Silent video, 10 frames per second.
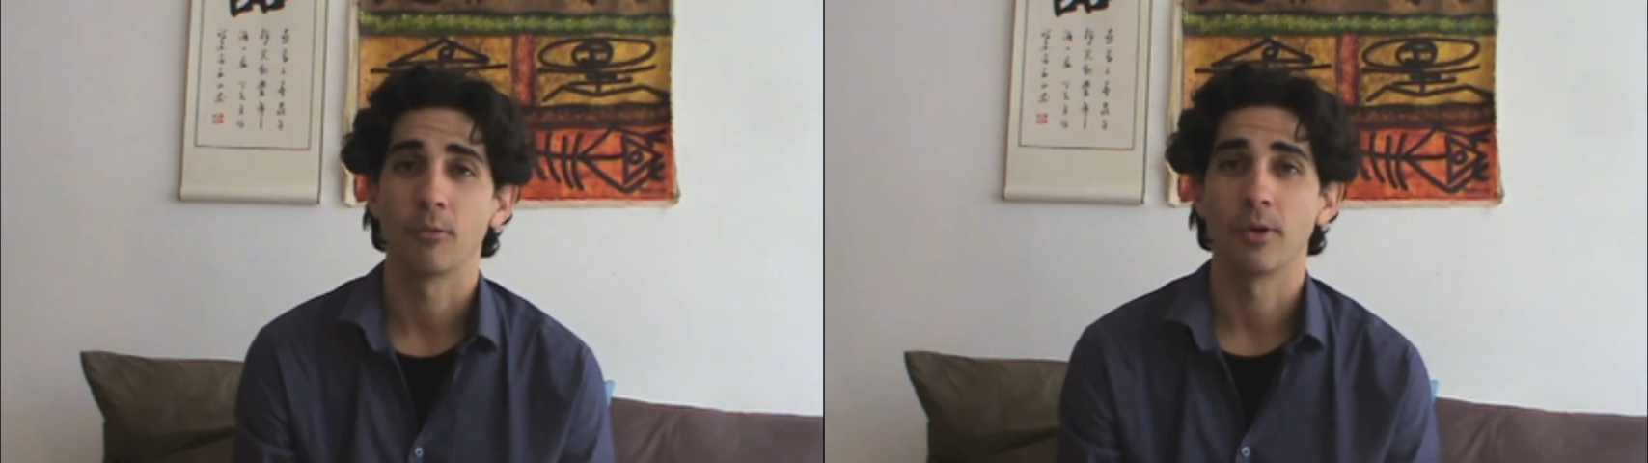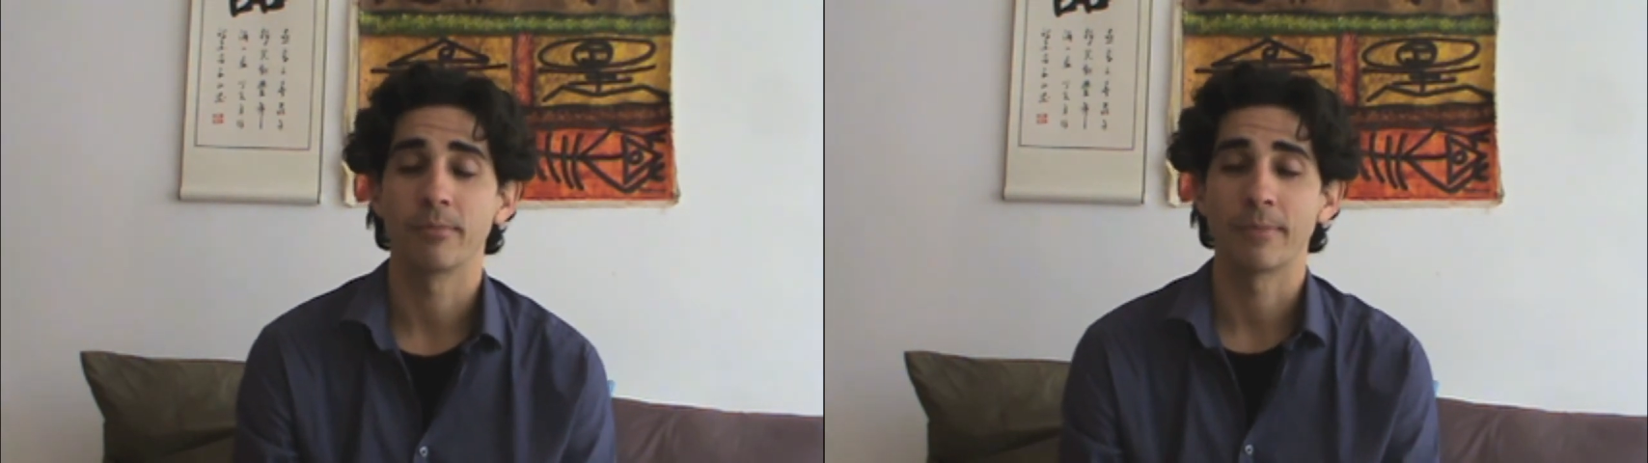
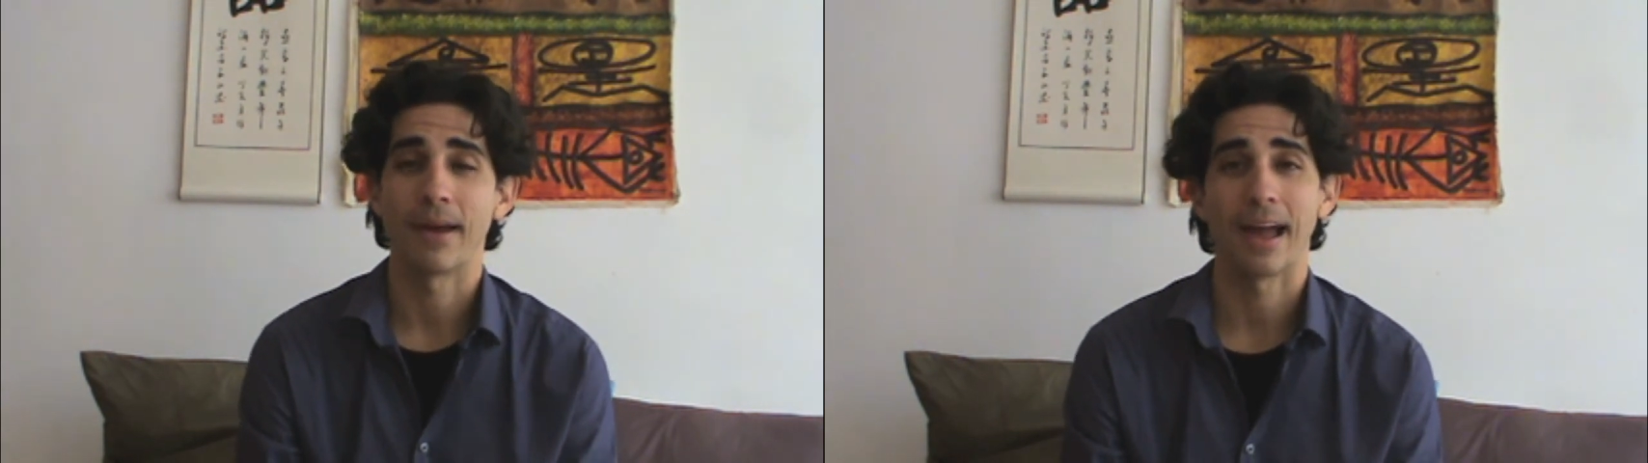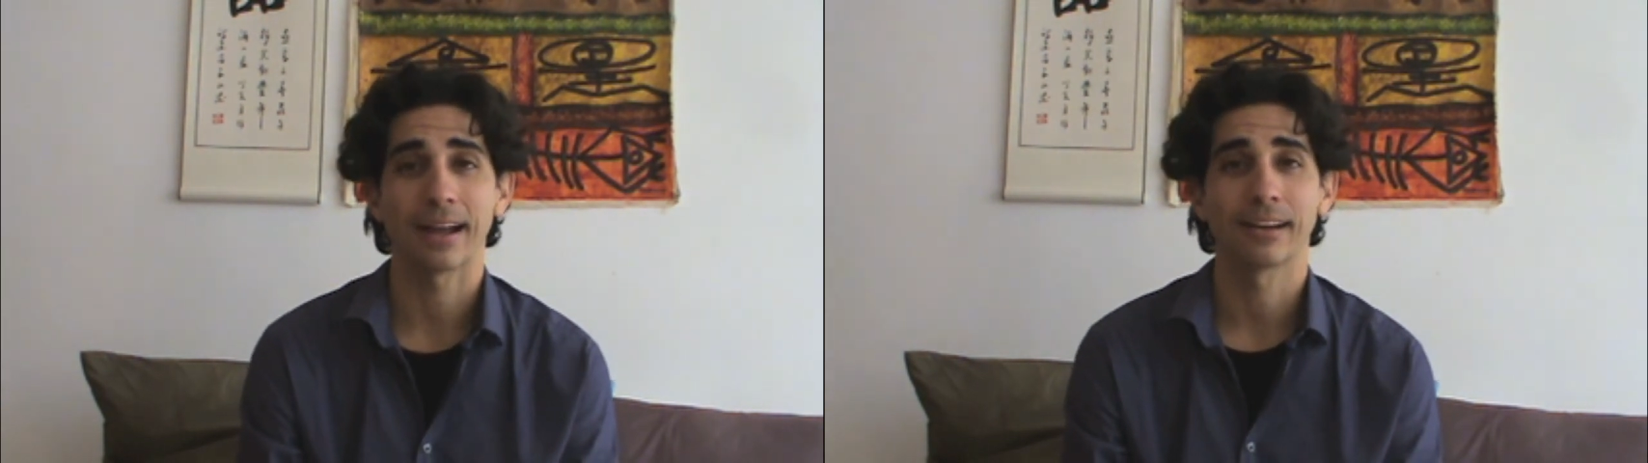We'll be
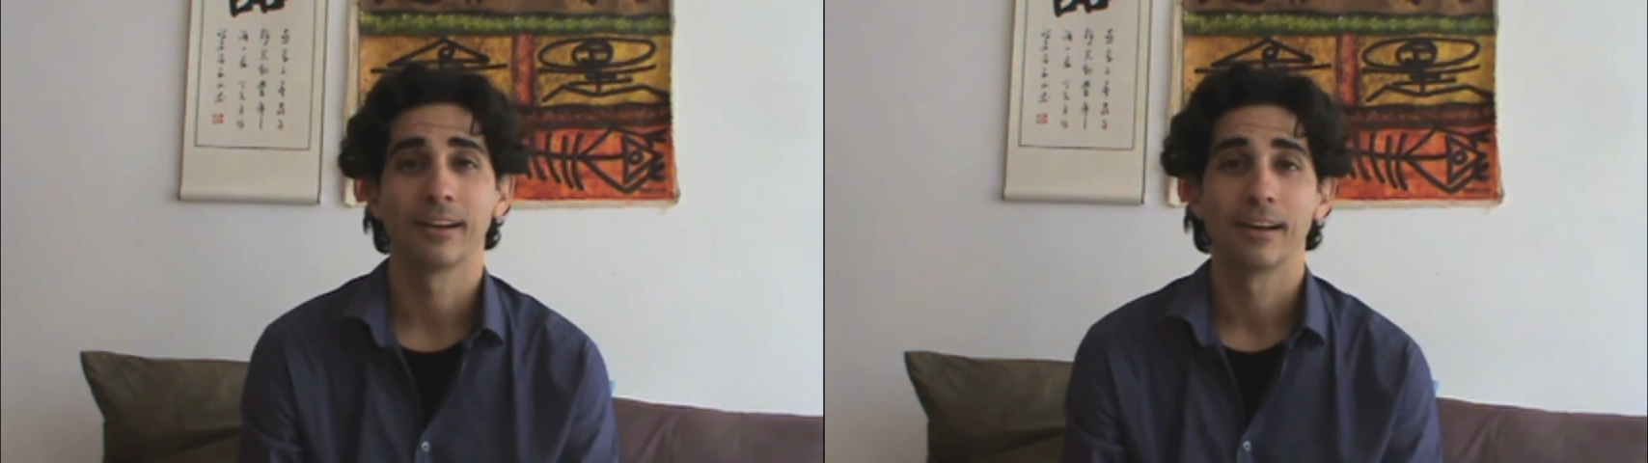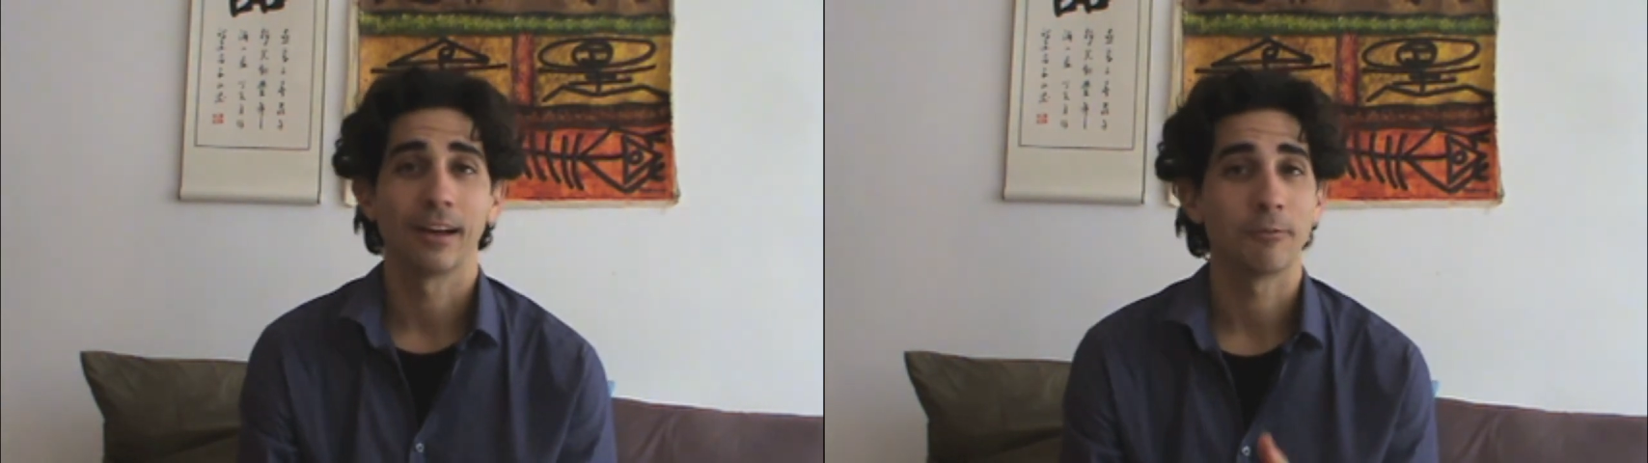back
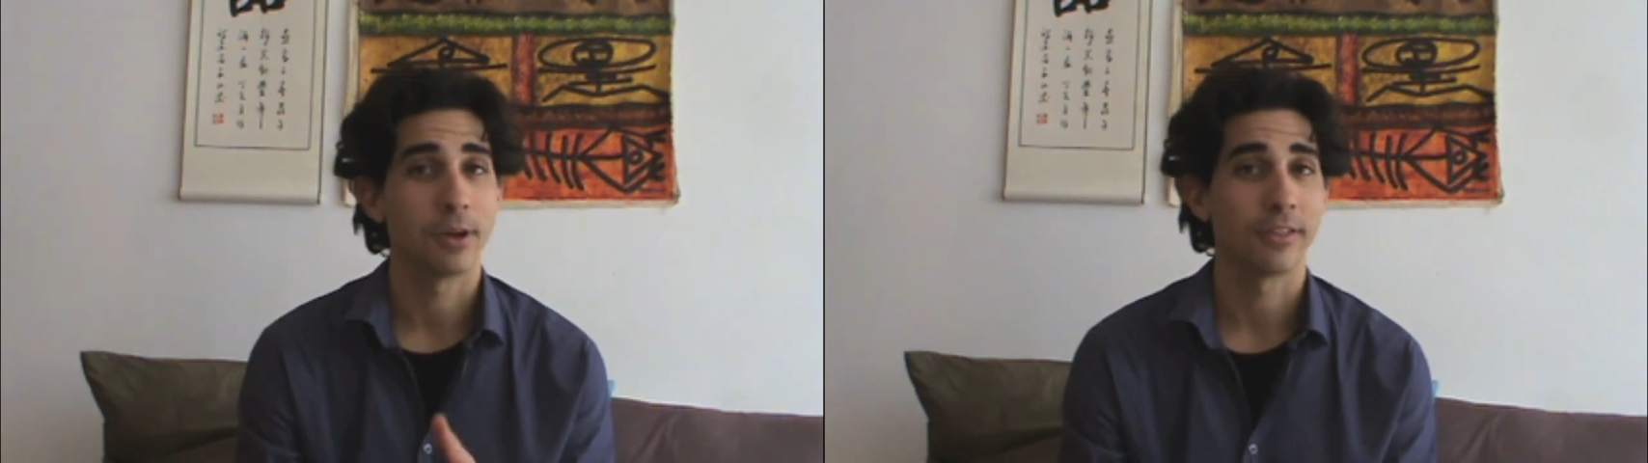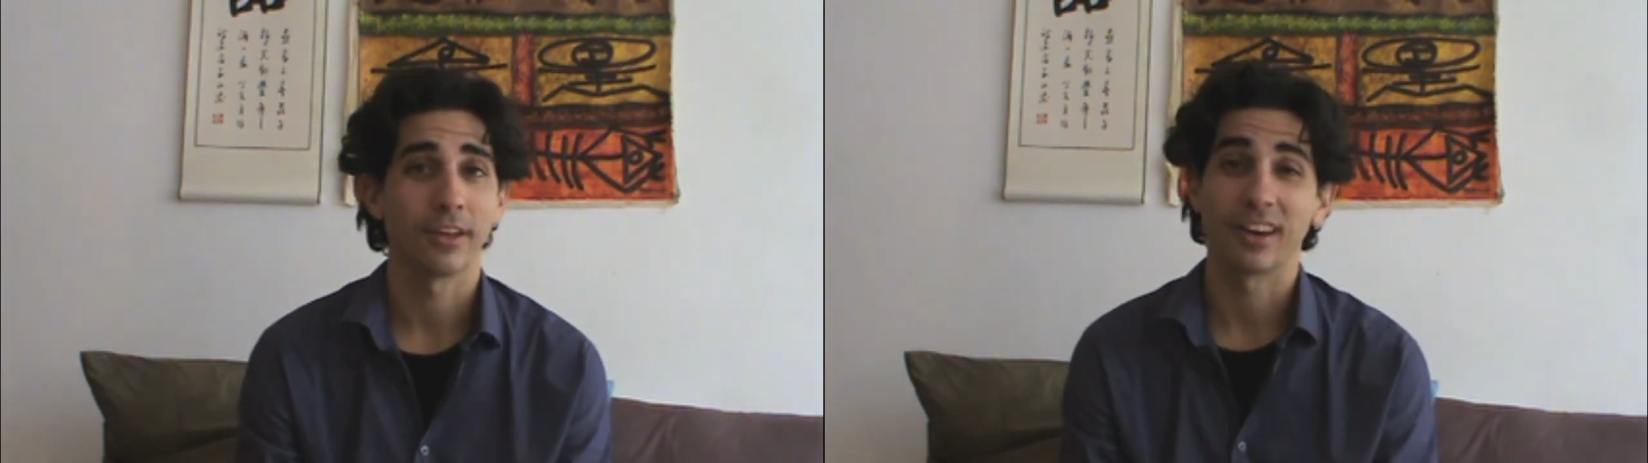with